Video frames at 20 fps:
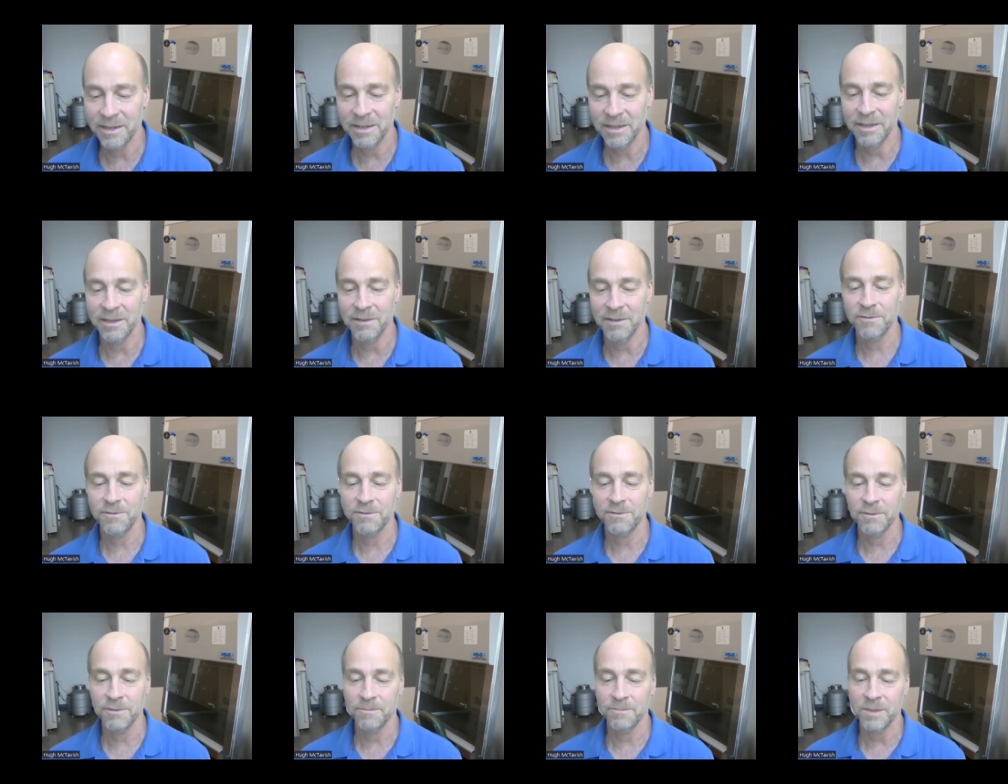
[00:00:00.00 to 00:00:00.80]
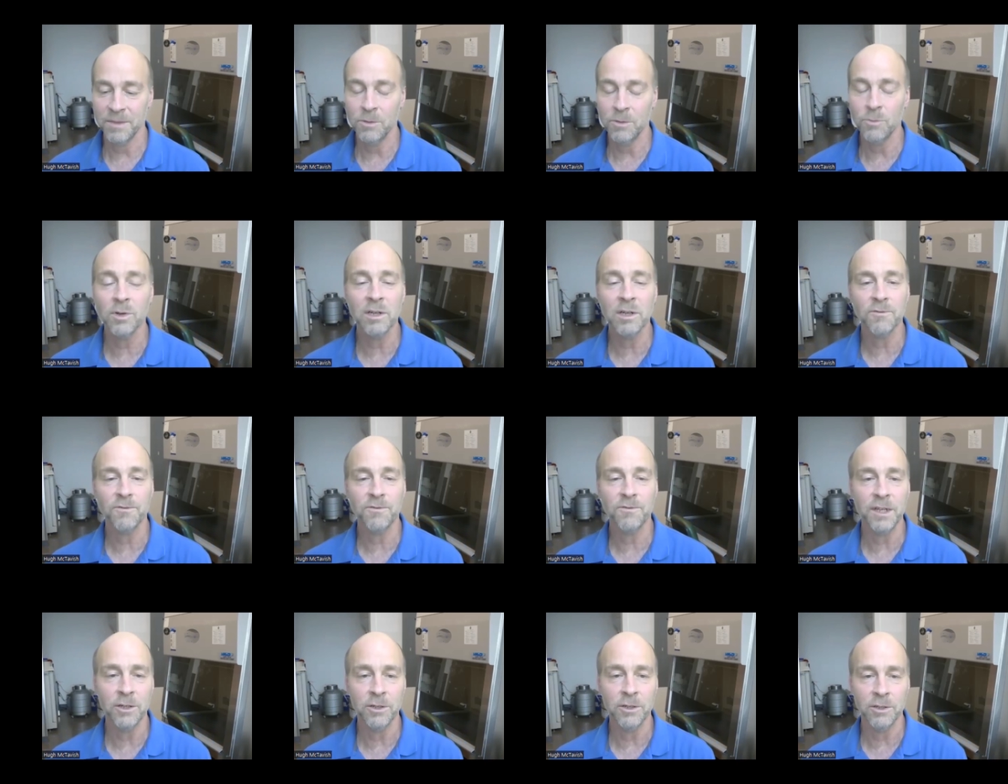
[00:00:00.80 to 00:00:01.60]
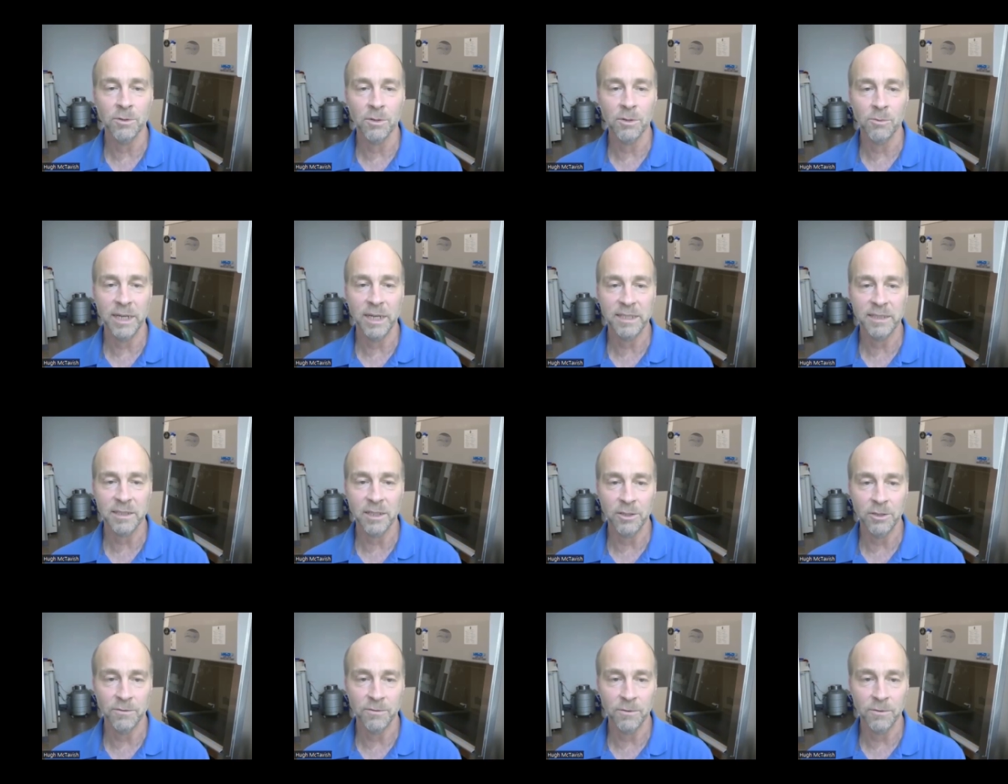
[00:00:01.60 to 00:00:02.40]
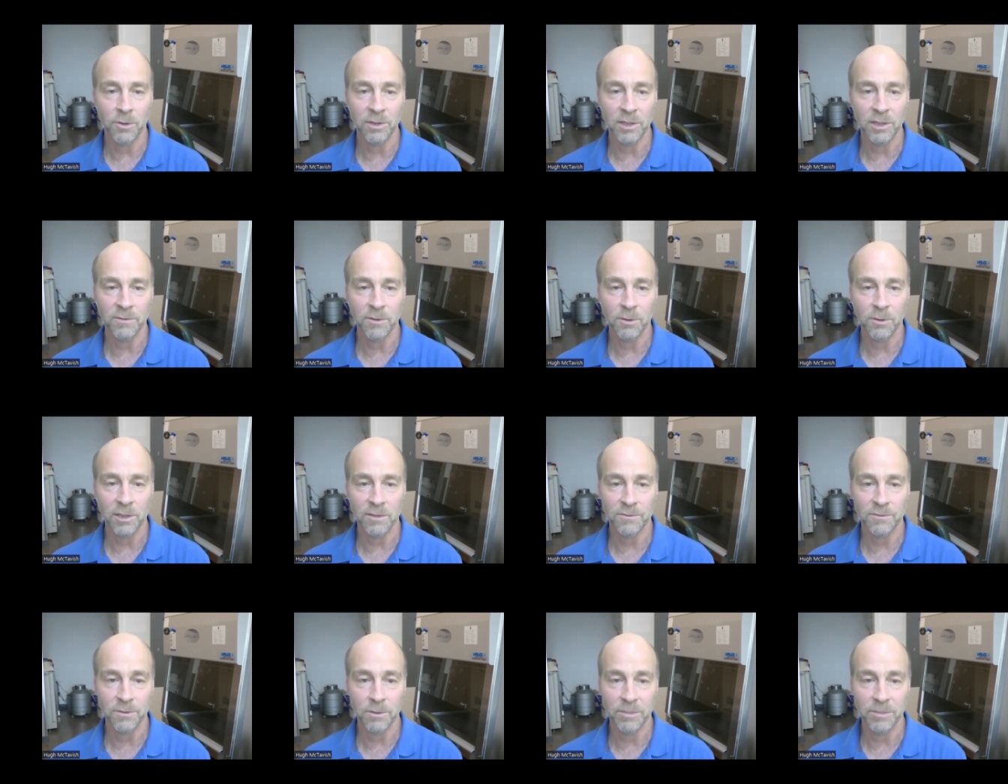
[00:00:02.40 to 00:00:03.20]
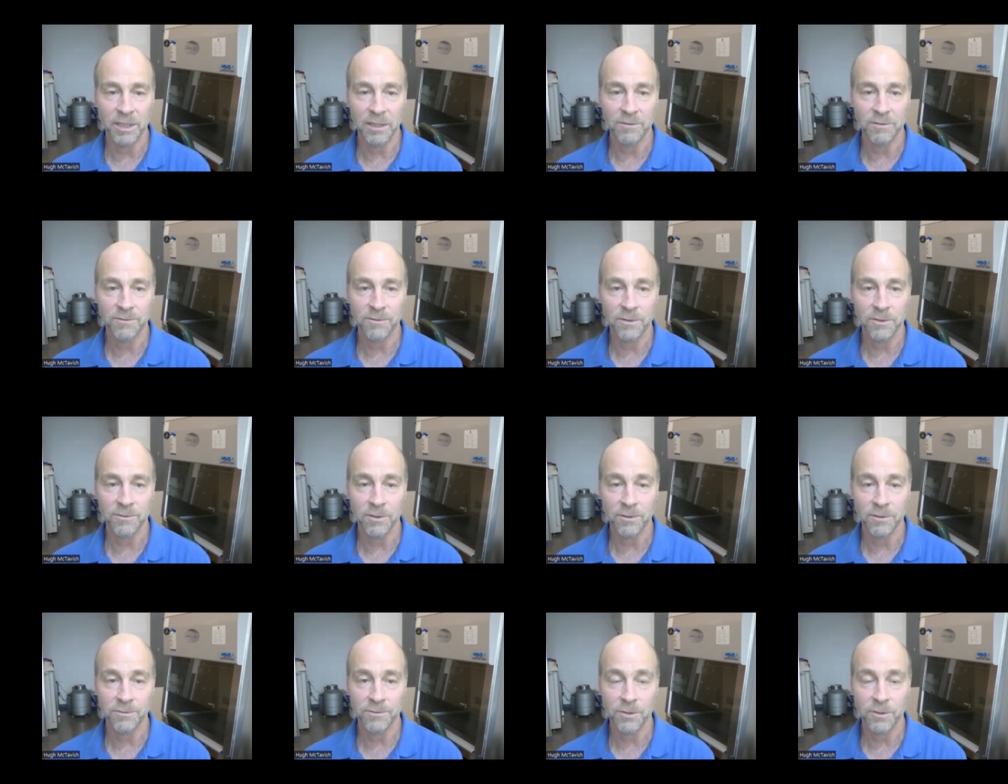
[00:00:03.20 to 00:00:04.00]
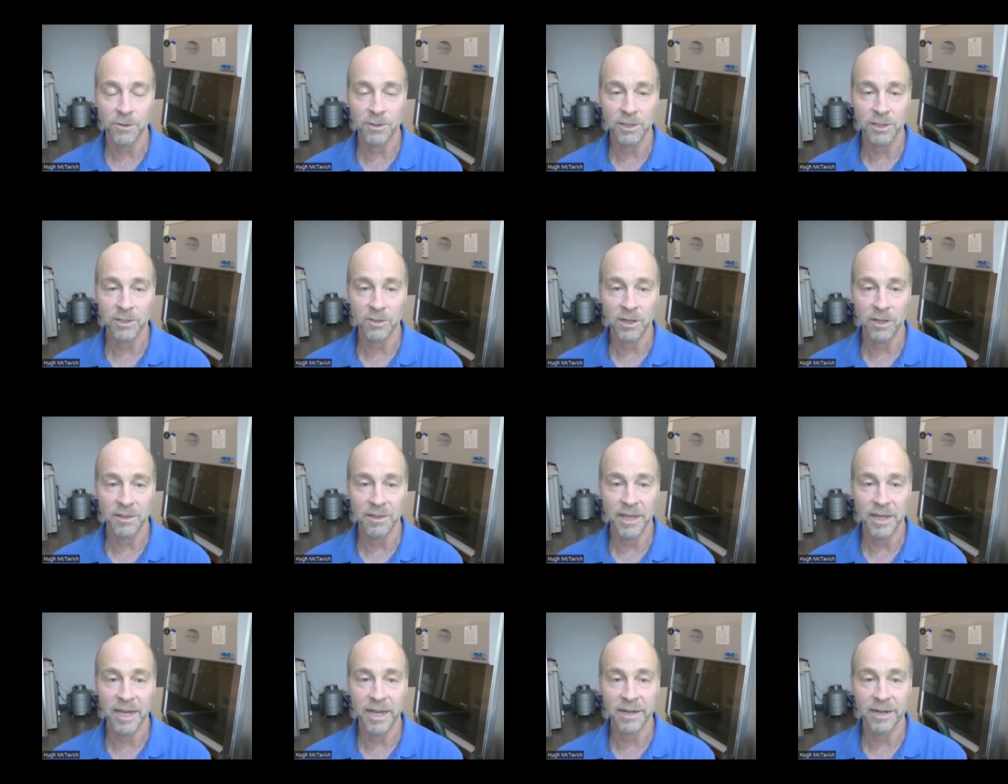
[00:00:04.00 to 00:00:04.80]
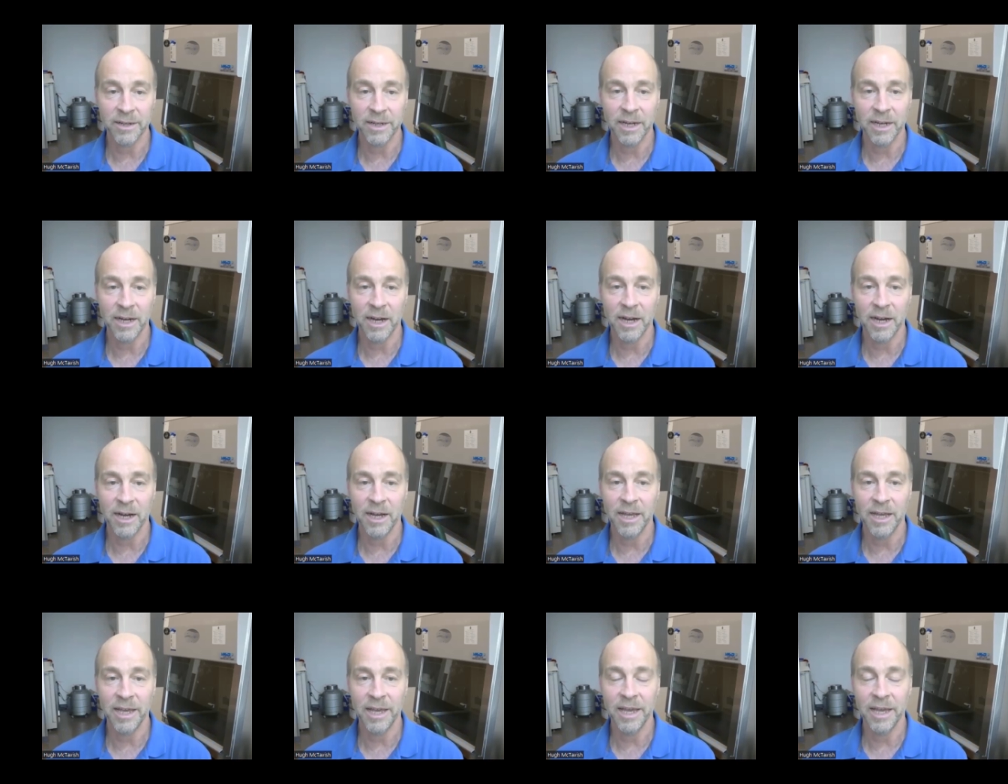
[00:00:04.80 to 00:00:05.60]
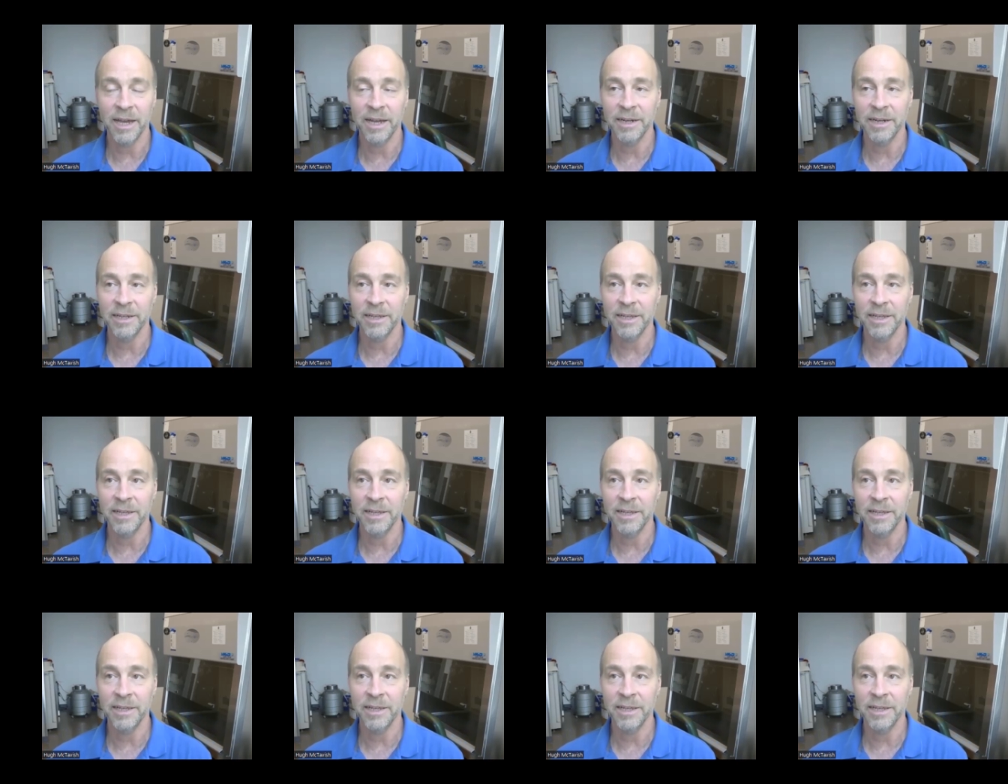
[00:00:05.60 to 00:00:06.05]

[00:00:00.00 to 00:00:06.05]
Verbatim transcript: if you wouldn't fear you were wasting your vote in voting for me and for, for first on that. Uh, mm-hmm. And